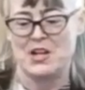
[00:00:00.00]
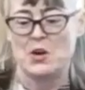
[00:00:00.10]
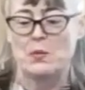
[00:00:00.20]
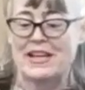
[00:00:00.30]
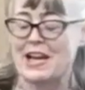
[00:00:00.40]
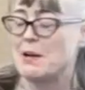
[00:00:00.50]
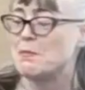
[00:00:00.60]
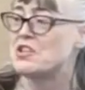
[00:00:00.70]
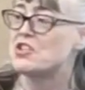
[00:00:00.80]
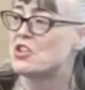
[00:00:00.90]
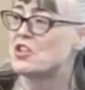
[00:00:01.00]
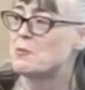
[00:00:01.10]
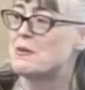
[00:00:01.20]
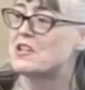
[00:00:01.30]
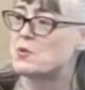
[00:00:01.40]
We came to
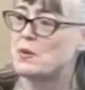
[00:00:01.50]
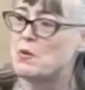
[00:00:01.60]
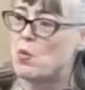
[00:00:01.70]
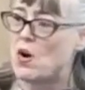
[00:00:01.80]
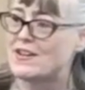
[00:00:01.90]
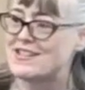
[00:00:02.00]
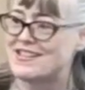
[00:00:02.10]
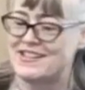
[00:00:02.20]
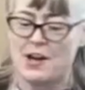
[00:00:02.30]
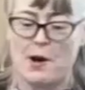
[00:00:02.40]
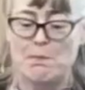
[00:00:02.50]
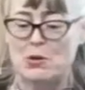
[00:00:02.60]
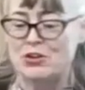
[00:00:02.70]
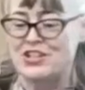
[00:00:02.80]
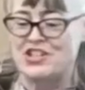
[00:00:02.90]
church because we wanted
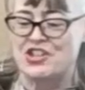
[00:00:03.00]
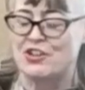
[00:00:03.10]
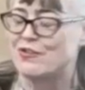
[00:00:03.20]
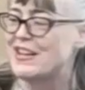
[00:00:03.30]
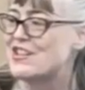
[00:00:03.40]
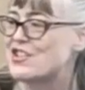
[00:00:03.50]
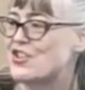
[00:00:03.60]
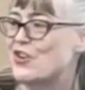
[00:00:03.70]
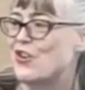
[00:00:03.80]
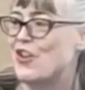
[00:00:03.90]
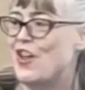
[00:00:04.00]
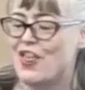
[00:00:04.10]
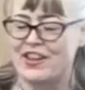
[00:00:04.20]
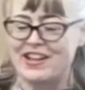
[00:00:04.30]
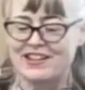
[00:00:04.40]
multi-generational,
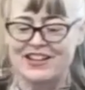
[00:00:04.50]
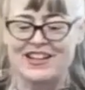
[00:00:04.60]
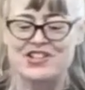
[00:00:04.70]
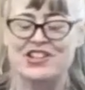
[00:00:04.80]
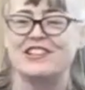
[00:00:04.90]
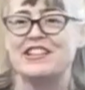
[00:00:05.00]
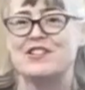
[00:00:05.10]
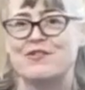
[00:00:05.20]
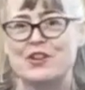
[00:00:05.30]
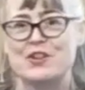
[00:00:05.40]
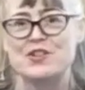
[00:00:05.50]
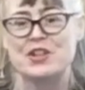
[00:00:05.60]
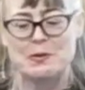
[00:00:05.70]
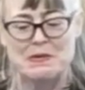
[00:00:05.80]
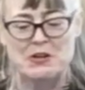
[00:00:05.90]
theologically diverse
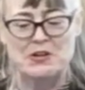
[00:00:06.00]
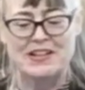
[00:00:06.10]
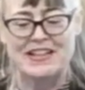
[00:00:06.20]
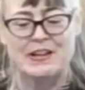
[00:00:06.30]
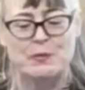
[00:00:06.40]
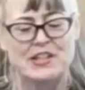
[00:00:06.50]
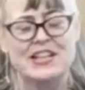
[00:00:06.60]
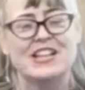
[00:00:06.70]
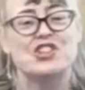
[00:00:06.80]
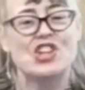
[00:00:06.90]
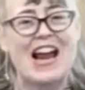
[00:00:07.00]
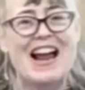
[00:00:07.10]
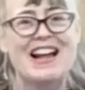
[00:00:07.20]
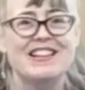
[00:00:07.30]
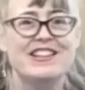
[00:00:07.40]
community that would
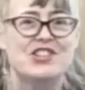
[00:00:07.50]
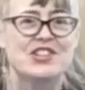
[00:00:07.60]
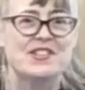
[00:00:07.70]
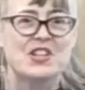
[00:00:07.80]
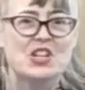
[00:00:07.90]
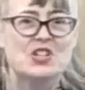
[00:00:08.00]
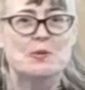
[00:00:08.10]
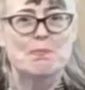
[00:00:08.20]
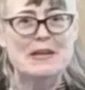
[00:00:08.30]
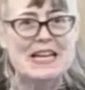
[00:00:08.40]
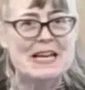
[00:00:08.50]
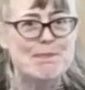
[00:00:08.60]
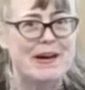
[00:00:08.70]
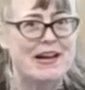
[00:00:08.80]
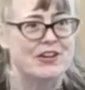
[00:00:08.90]
challenge us to be
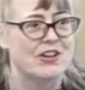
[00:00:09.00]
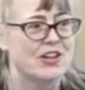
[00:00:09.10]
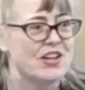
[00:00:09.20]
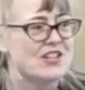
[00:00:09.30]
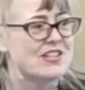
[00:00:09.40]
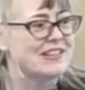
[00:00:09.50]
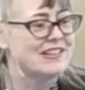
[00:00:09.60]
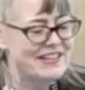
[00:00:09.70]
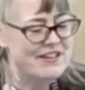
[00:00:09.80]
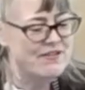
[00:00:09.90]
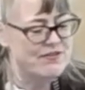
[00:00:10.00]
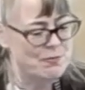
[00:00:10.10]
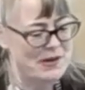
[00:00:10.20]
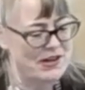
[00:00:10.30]
better, to live